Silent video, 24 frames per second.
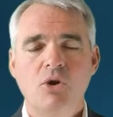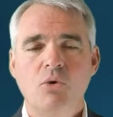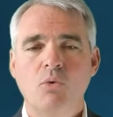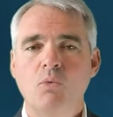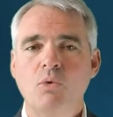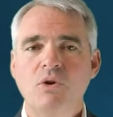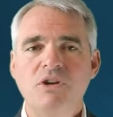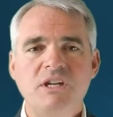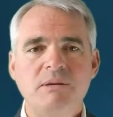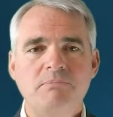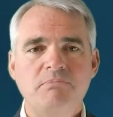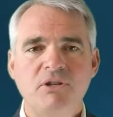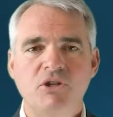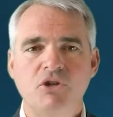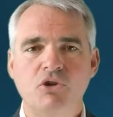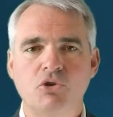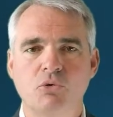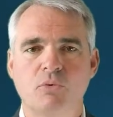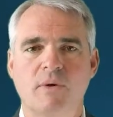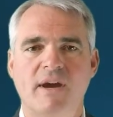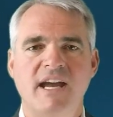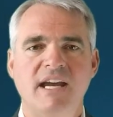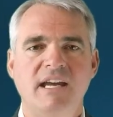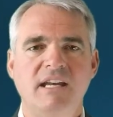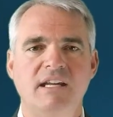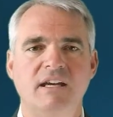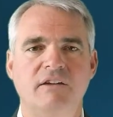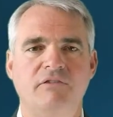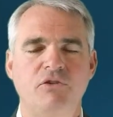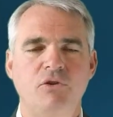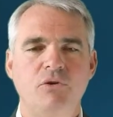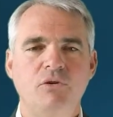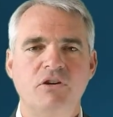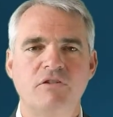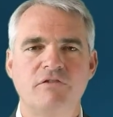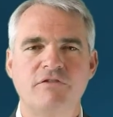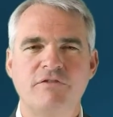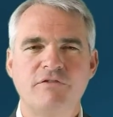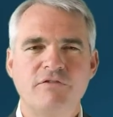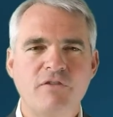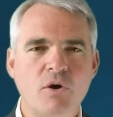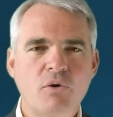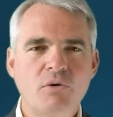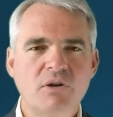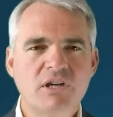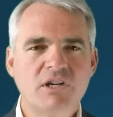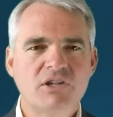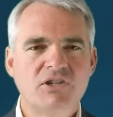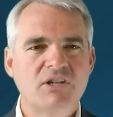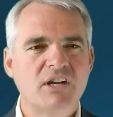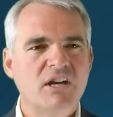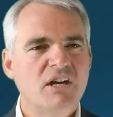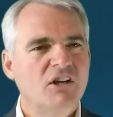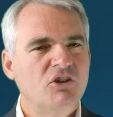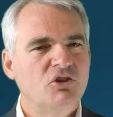Wouldn't it be great if you could focus